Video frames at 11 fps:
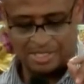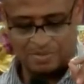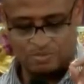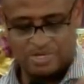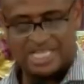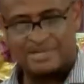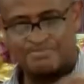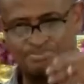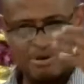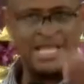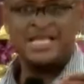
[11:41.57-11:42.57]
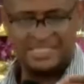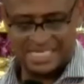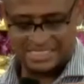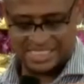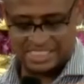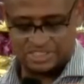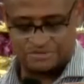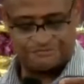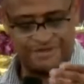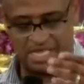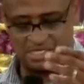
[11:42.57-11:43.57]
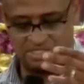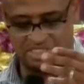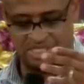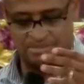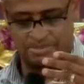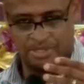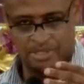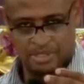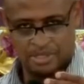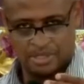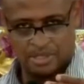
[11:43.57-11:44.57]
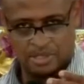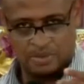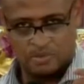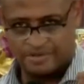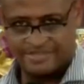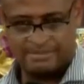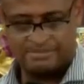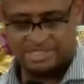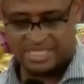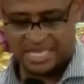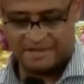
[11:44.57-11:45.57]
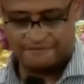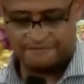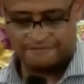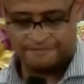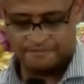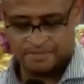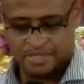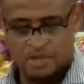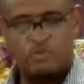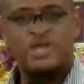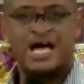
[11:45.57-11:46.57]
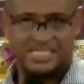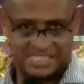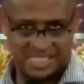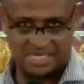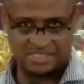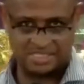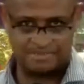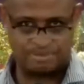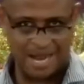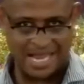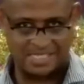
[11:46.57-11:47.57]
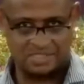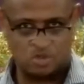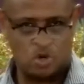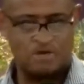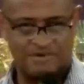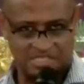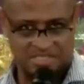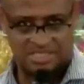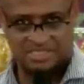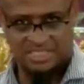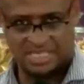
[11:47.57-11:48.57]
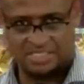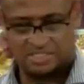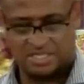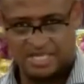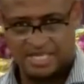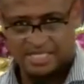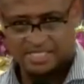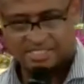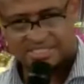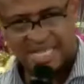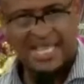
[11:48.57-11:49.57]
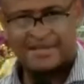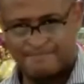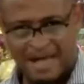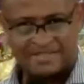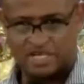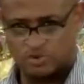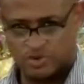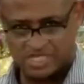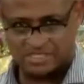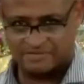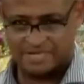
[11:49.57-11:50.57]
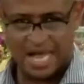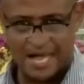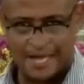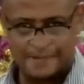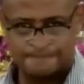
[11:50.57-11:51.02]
when he brings us into fellowship with himself. We are sinners in practice. All of us are sinners saved by the grace of God.